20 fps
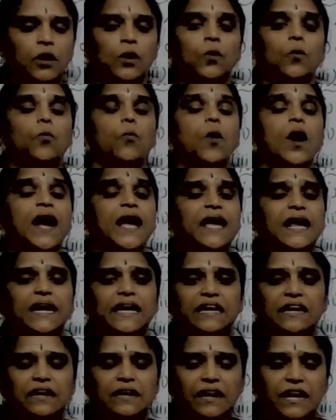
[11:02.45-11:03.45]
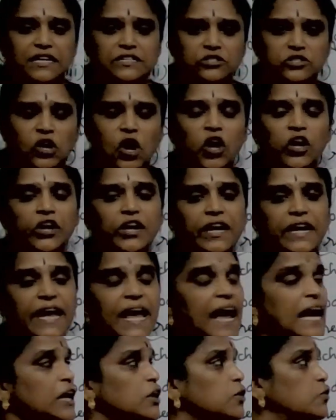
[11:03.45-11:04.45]
Why it does not
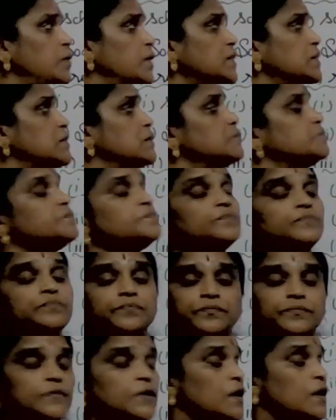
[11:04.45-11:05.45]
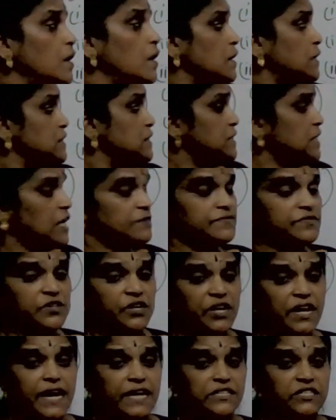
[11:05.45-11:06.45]
react with Skiff's
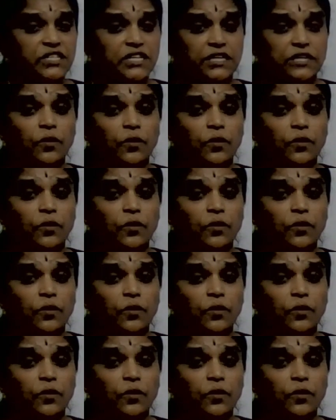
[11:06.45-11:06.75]
reagent?